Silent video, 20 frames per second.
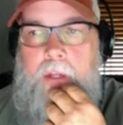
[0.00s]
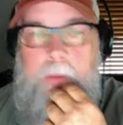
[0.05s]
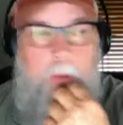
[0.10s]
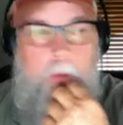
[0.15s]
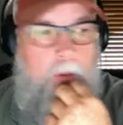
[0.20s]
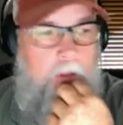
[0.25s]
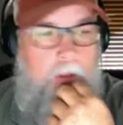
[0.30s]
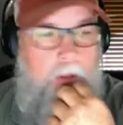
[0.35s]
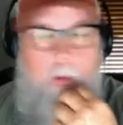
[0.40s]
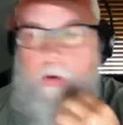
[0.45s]

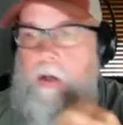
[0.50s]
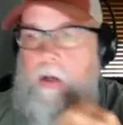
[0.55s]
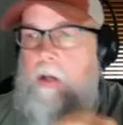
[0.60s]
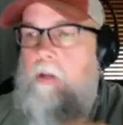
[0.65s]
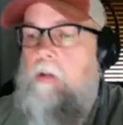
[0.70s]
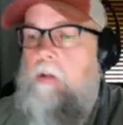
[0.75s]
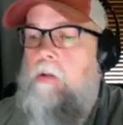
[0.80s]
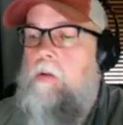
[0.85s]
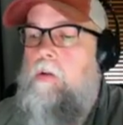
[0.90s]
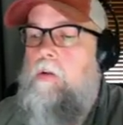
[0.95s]
pretty good
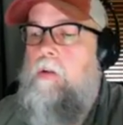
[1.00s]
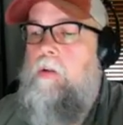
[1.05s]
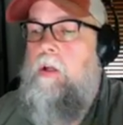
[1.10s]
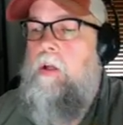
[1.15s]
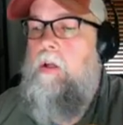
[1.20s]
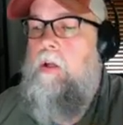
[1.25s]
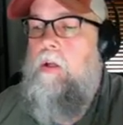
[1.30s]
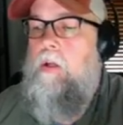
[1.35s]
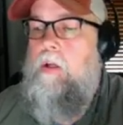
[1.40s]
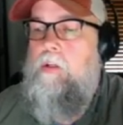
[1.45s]
crowd in here
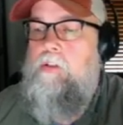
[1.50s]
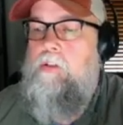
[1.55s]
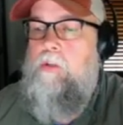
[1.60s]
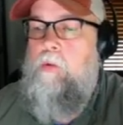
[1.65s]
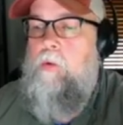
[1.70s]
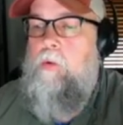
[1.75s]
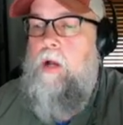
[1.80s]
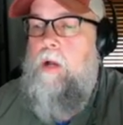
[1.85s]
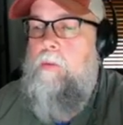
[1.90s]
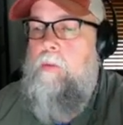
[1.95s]
today. So
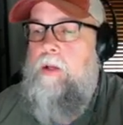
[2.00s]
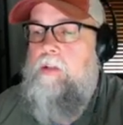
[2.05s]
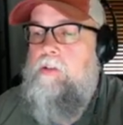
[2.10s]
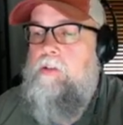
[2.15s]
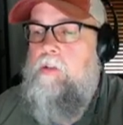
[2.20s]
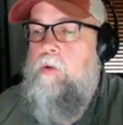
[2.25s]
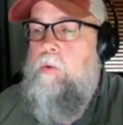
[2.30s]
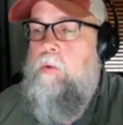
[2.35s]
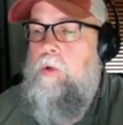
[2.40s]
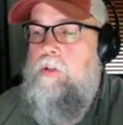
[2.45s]
Rob
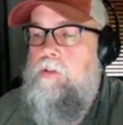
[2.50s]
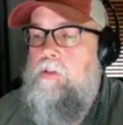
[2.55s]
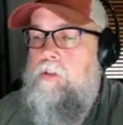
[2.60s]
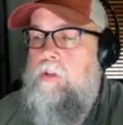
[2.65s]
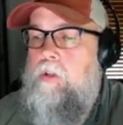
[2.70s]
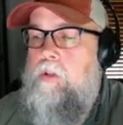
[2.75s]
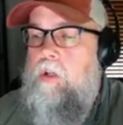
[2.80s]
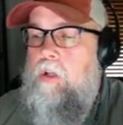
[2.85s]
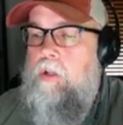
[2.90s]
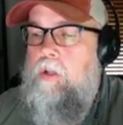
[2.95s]
asked a
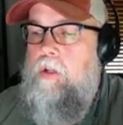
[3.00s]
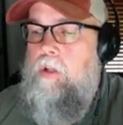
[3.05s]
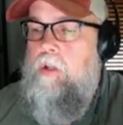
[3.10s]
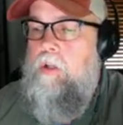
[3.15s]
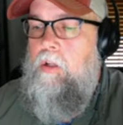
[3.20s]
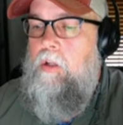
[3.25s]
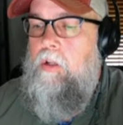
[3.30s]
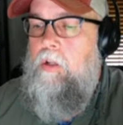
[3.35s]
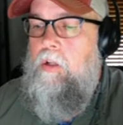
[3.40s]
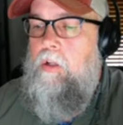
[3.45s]
question: Do you
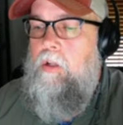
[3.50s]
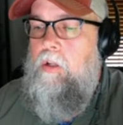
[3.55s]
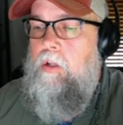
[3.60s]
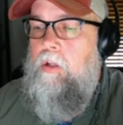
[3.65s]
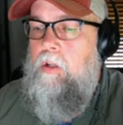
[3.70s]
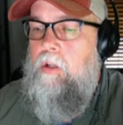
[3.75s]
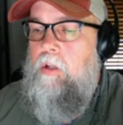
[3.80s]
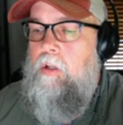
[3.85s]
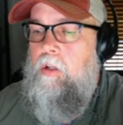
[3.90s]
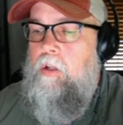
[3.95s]
turn off
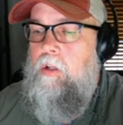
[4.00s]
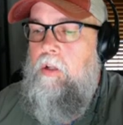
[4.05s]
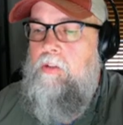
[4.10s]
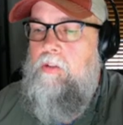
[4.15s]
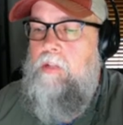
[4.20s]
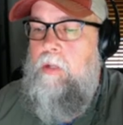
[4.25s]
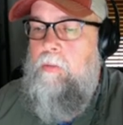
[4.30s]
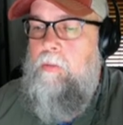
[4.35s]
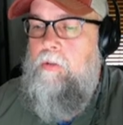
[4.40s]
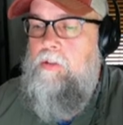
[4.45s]
in-body
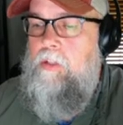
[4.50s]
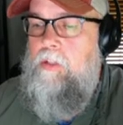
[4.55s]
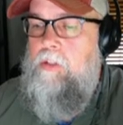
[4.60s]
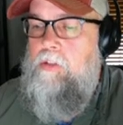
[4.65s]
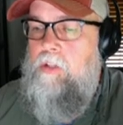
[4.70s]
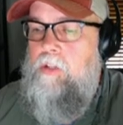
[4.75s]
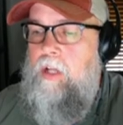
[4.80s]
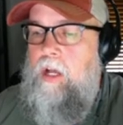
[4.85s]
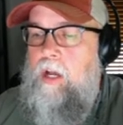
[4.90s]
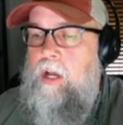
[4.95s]

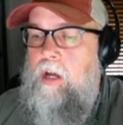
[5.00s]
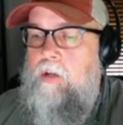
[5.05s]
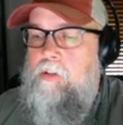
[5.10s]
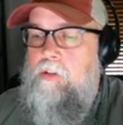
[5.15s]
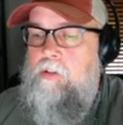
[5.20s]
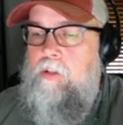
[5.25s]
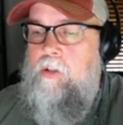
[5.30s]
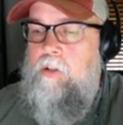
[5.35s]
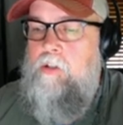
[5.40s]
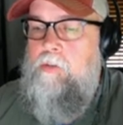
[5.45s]
stabilization at higher
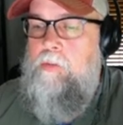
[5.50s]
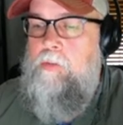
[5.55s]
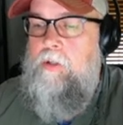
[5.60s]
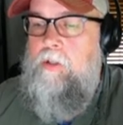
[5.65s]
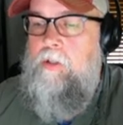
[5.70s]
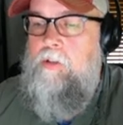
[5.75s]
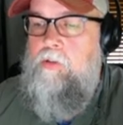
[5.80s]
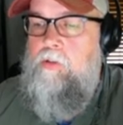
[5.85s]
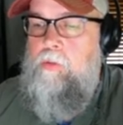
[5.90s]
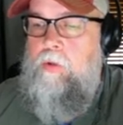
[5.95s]
shutter
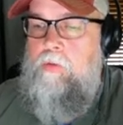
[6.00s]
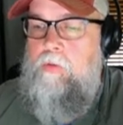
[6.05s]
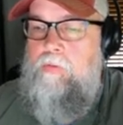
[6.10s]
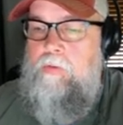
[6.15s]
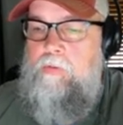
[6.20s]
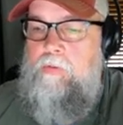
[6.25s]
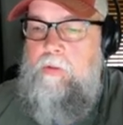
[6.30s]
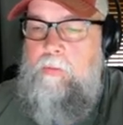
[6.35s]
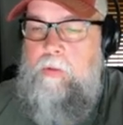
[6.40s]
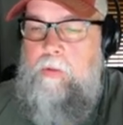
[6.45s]
speeds,
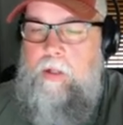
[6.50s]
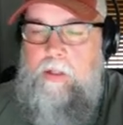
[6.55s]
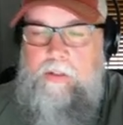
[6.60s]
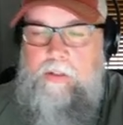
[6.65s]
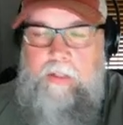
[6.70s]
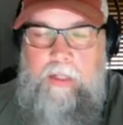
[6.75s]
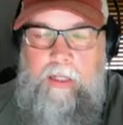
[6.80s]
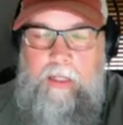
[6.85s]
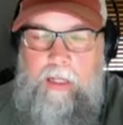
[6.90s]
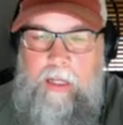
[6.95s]
1250
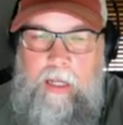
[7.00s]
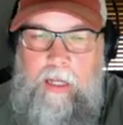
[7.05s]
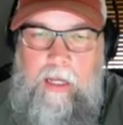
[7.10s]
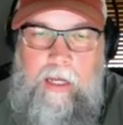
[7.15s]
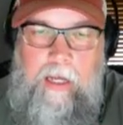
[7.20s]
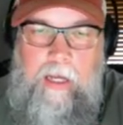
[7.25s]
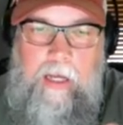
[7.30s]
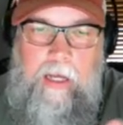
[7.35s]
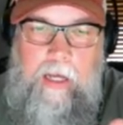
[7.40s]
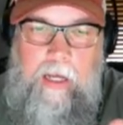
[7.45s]
plus?
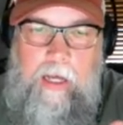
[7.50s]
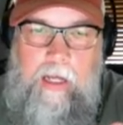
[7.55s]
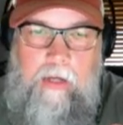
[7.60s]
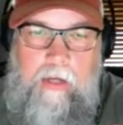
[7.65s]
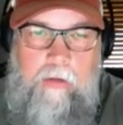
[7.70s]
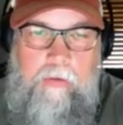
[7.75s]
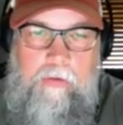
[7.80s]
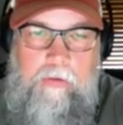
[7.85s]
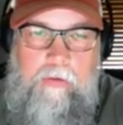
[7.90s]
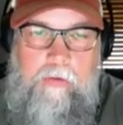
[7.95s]
I
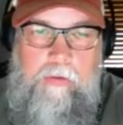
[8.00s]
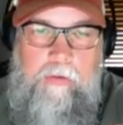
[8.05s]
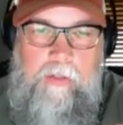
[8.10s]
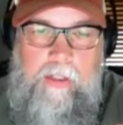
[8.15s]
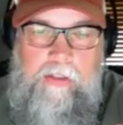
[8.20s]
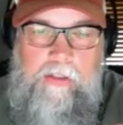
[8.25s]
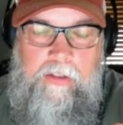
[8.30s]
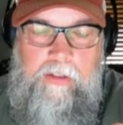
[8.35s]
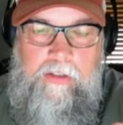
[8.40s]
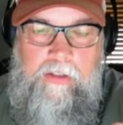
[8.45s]
don't
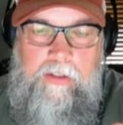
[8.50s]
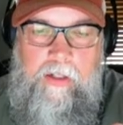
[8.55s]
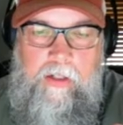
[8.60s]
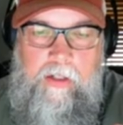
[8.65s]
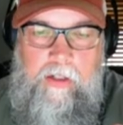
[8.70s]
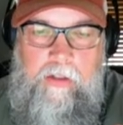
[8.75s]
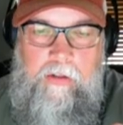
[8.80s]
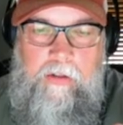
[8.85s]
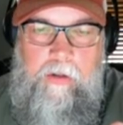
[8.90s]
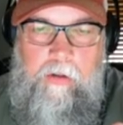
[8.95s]

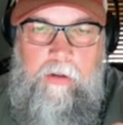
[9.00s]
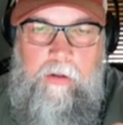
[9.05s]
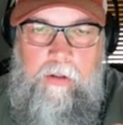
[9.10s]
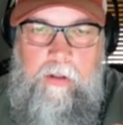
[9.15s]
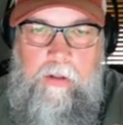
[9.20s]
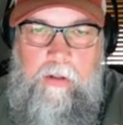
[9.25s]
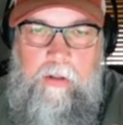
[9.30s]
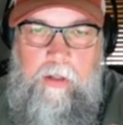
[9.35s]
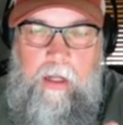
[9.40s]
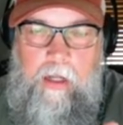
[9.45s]
necessarily turn
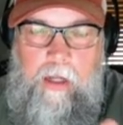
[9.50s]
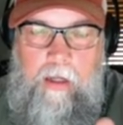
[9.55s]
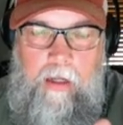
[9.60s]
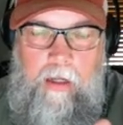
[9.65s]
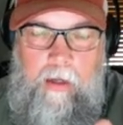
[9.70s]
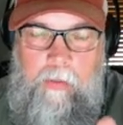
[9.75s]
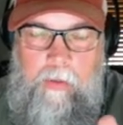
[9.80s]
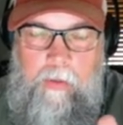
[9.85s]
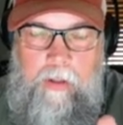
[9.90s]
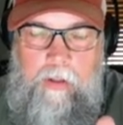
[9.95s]
it. I,
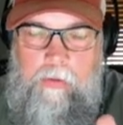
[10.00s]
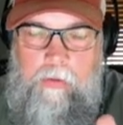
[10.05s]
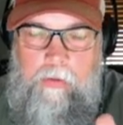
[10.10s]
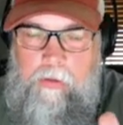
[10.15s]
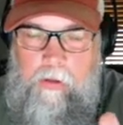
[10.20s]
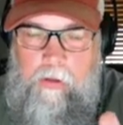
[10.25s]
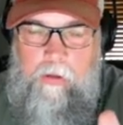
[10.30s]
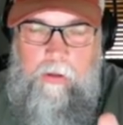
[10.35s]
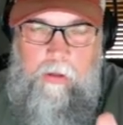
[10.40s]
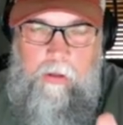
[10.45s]
I, really don't
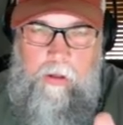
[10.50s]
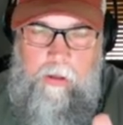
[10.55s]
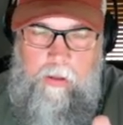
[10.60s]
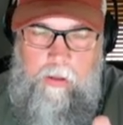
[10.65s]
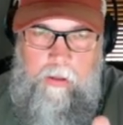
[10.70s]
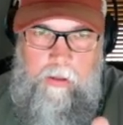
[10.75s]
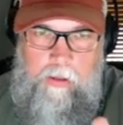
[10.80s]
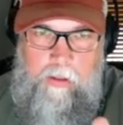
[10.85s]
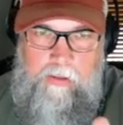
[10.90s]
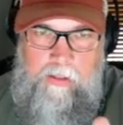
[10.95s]
turn it
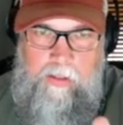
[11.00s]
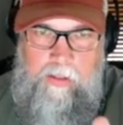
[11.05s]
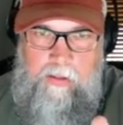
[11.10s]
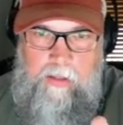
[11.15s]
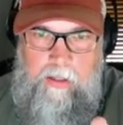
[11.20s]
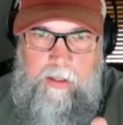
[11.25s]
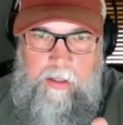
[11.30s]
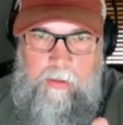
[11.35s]
on unless I think I